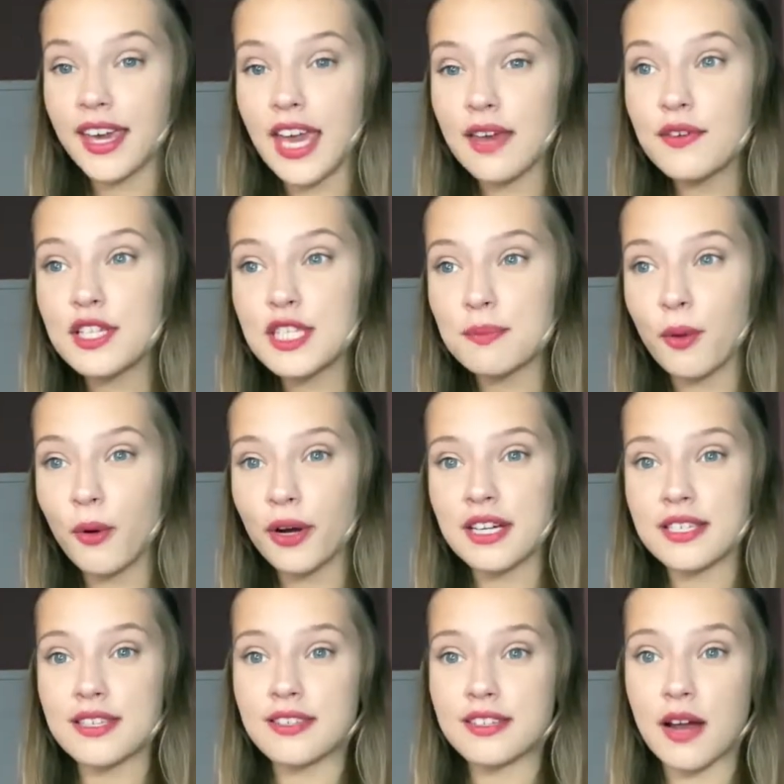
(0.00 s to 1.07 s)
Cave explorers
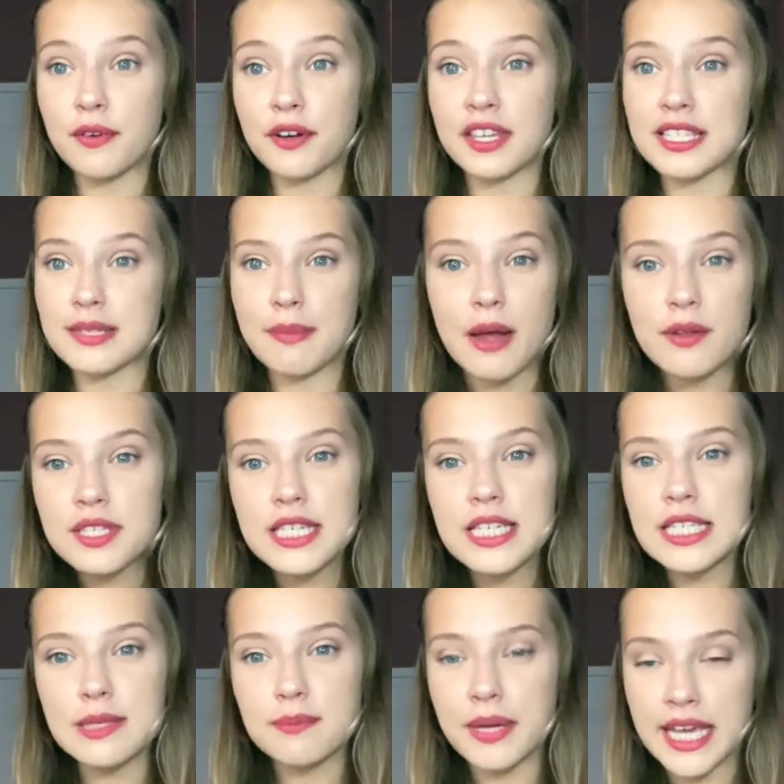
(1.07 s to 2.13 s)
discovered this
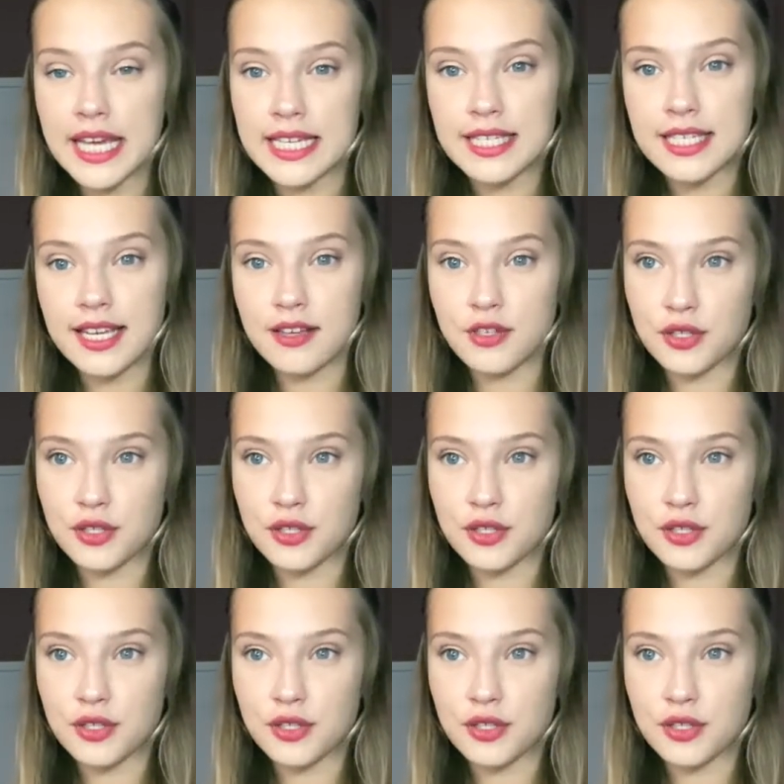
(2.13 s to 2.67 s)
mountainous pit in